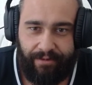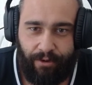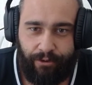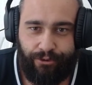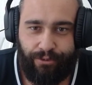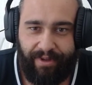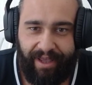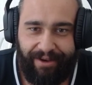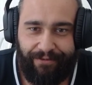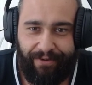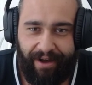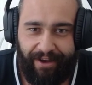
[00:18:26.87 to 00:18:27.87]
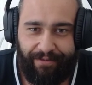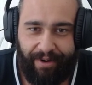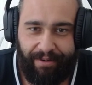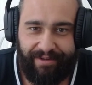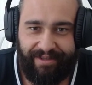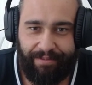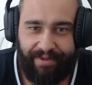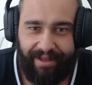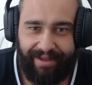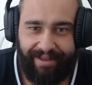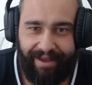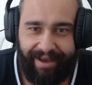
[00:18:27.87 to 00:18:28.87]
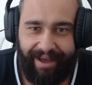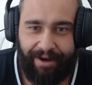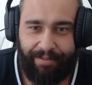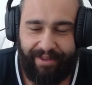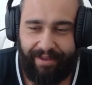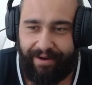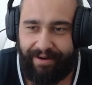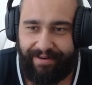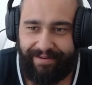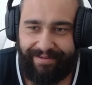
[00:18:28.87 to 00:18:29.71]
Or 295, probably, something like that. I gotta be there.